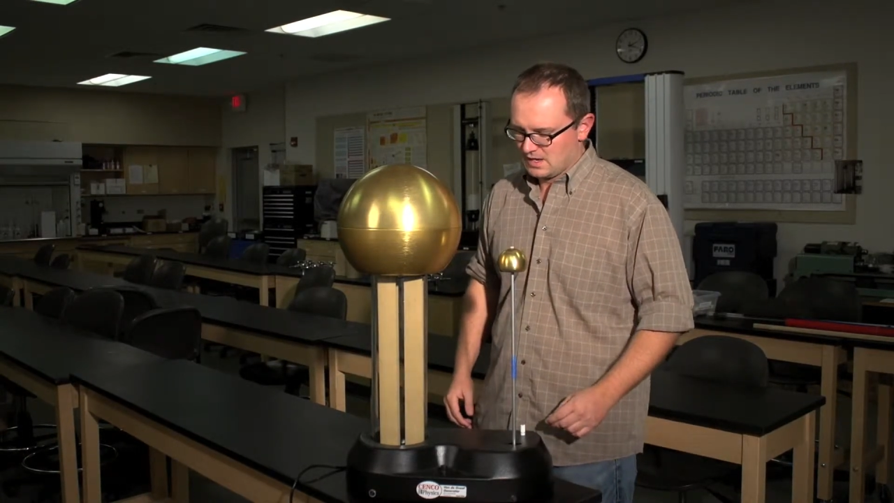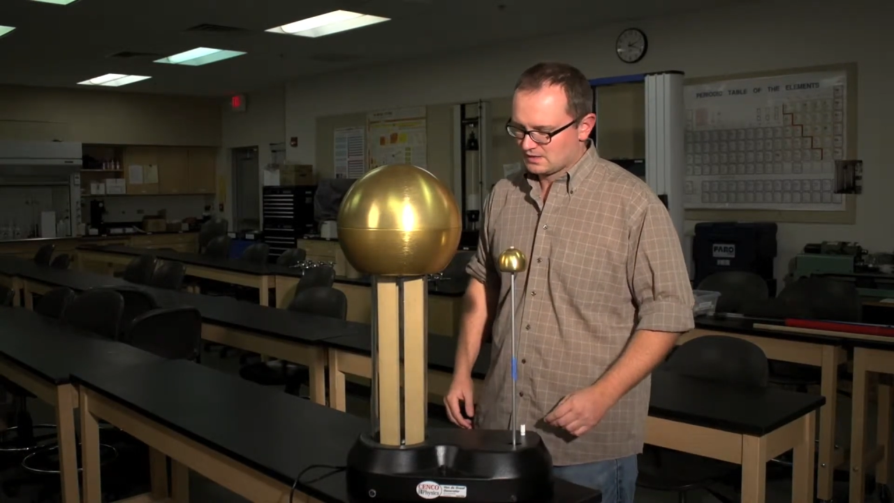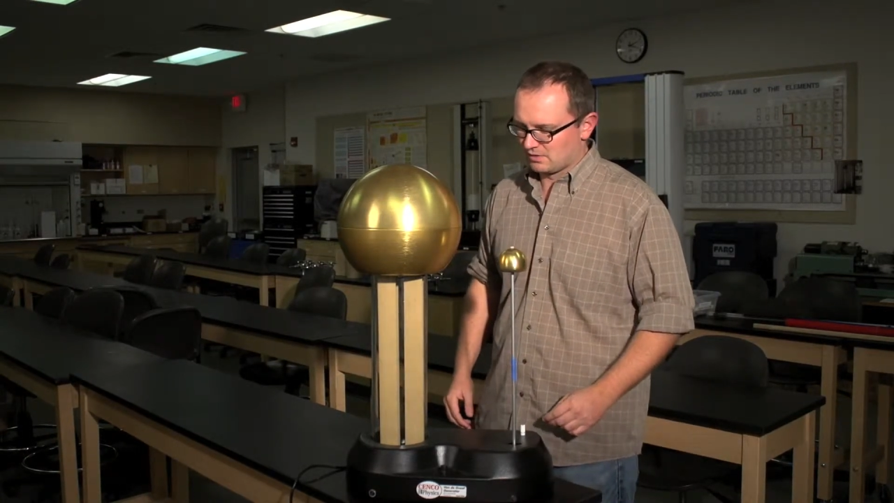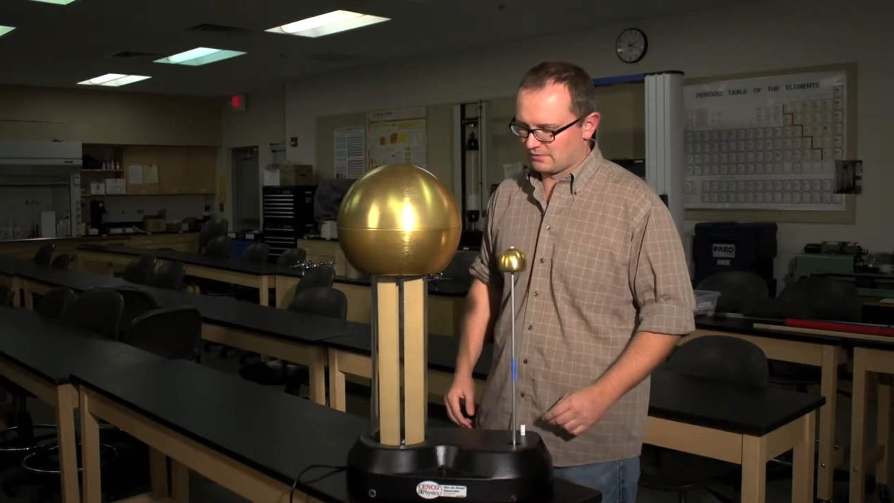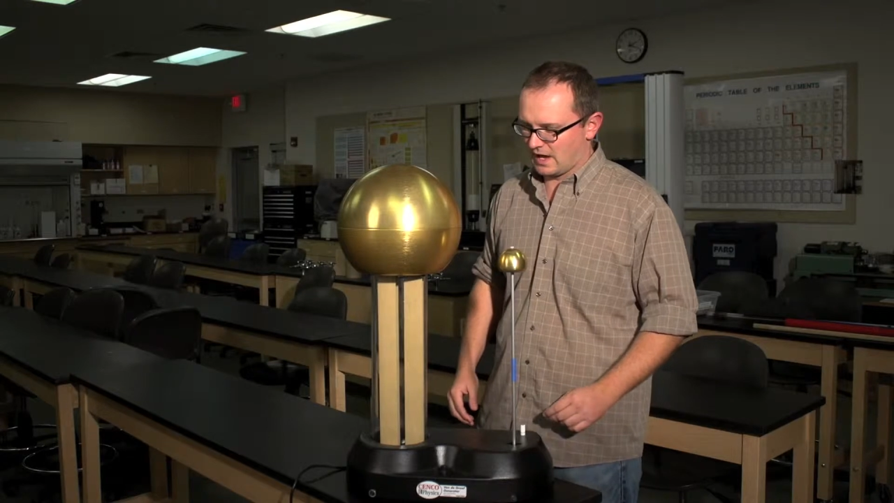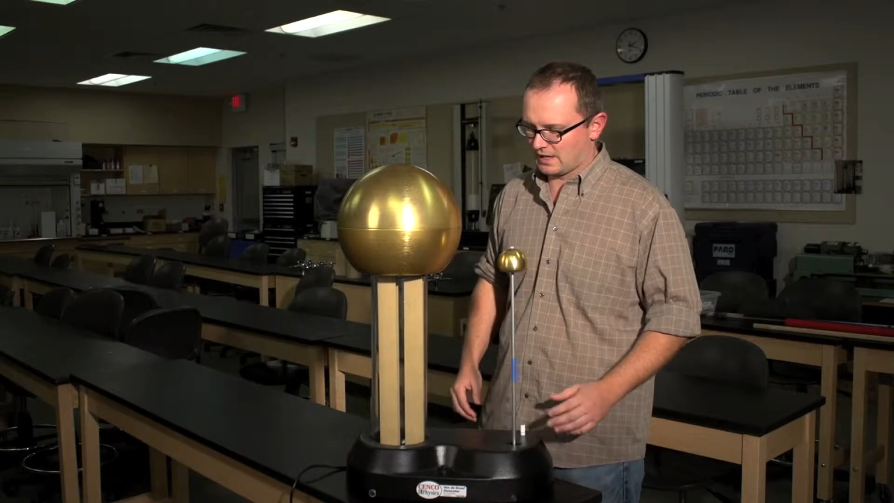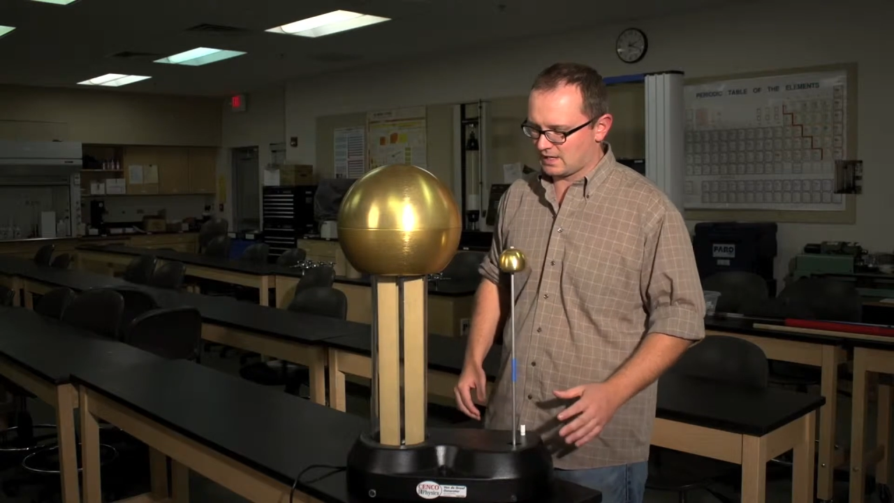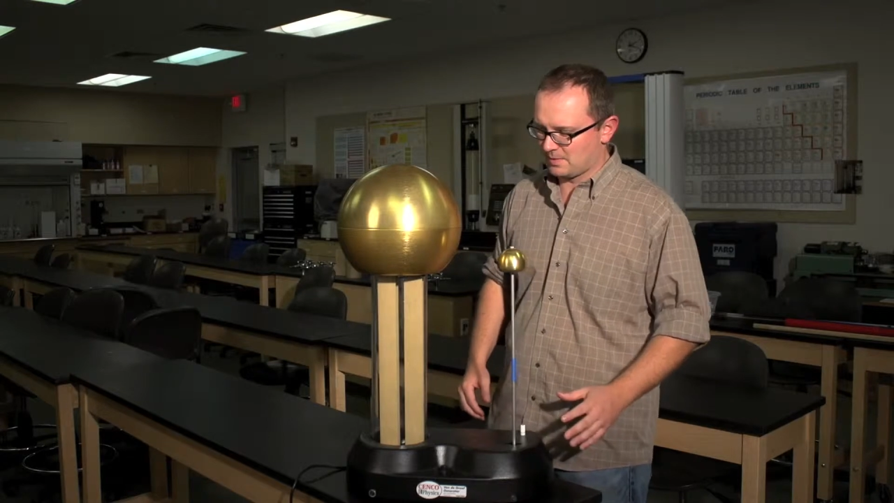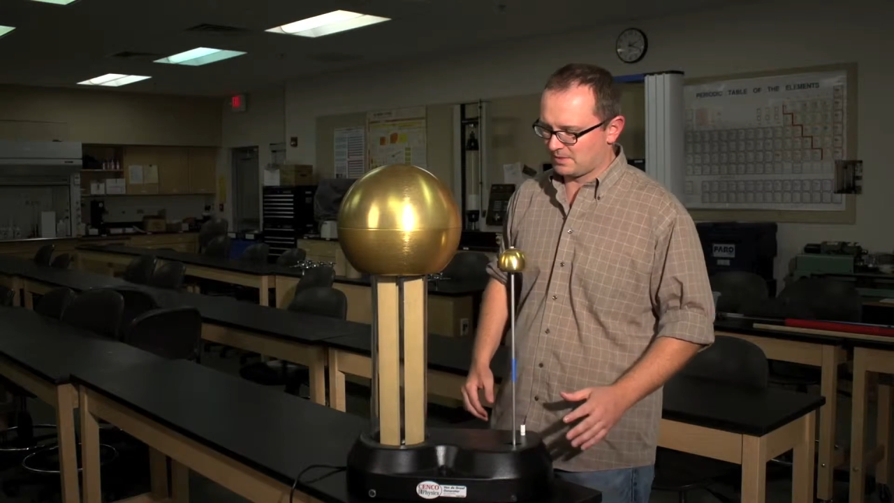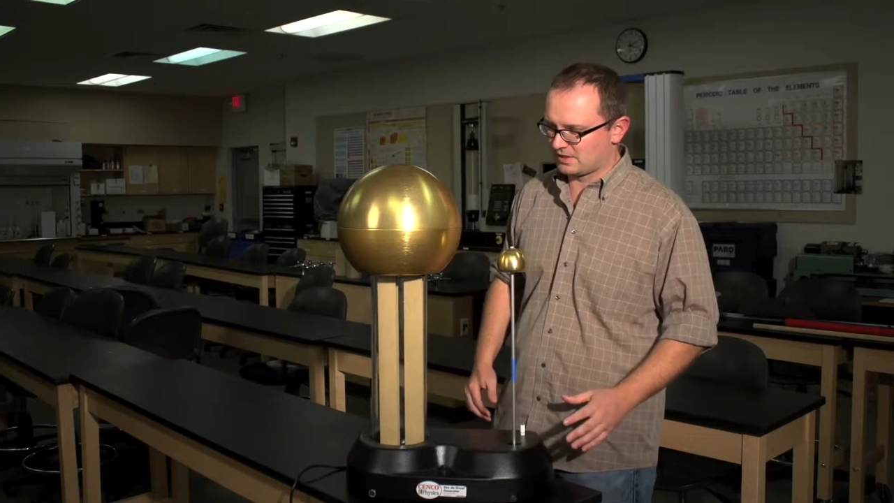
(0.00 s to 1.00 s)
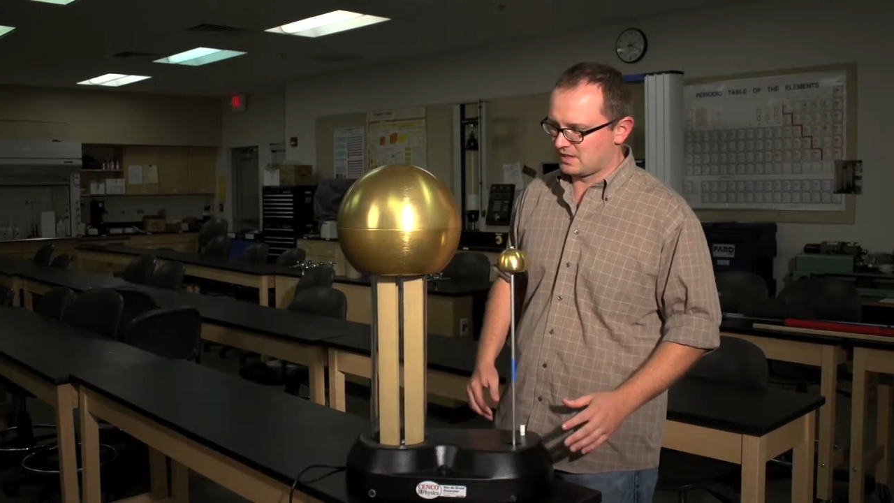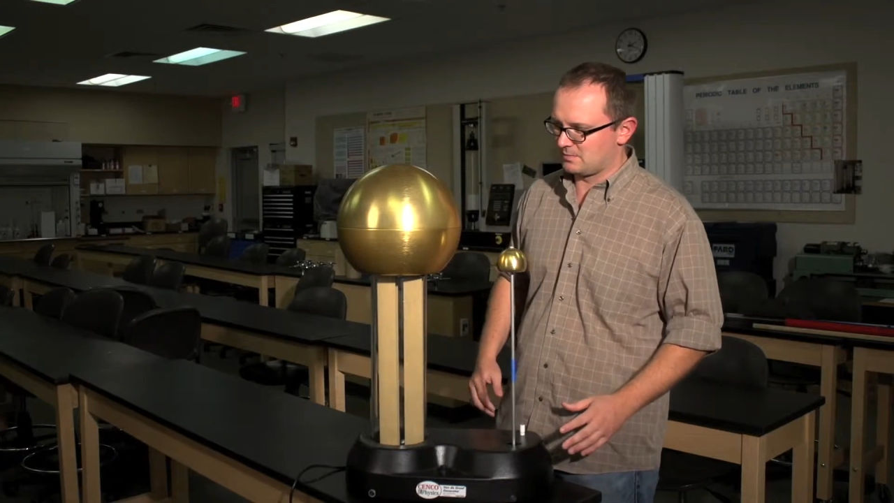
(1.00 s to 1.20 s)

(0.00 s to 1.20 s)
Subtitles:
So we've got a couple of key